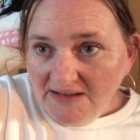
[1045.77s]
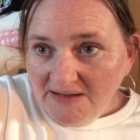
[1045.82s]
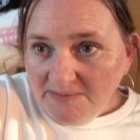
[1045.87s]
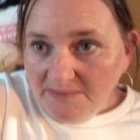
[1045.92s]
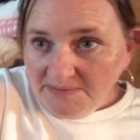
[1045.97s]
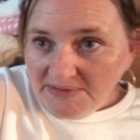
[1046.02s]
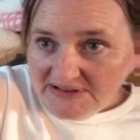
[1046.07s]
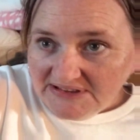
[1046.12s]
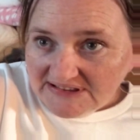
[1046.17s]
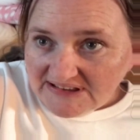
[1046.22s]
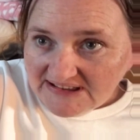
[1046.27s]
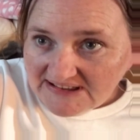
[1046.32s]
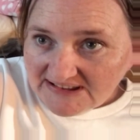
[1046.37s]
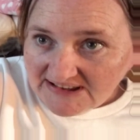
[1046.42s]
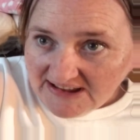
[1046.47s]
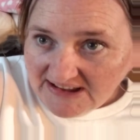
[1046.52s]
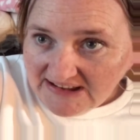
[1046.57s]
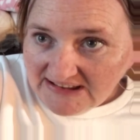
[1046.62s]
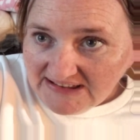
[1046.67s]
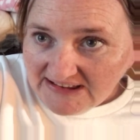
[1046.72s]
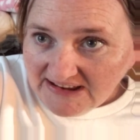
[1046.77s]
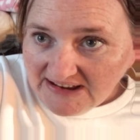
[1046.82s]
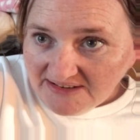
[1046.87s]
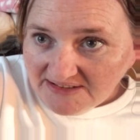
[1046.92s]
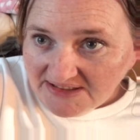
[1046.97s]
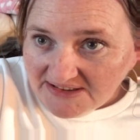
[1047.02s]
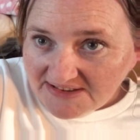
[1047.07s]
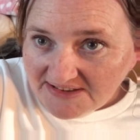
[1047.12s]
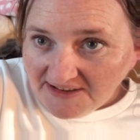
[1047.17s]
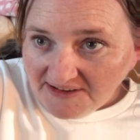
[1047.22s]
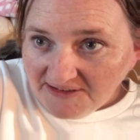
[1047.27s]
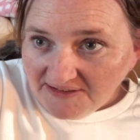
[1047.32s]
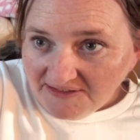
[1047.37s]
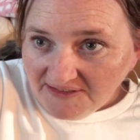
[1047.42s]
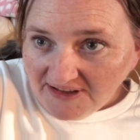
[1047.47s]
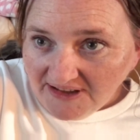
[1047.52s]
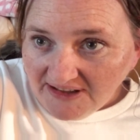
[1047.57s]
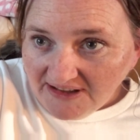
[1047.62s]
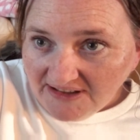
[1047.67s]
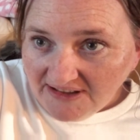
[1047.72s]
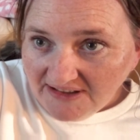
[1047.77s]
Biscuit's laying there on the sofa,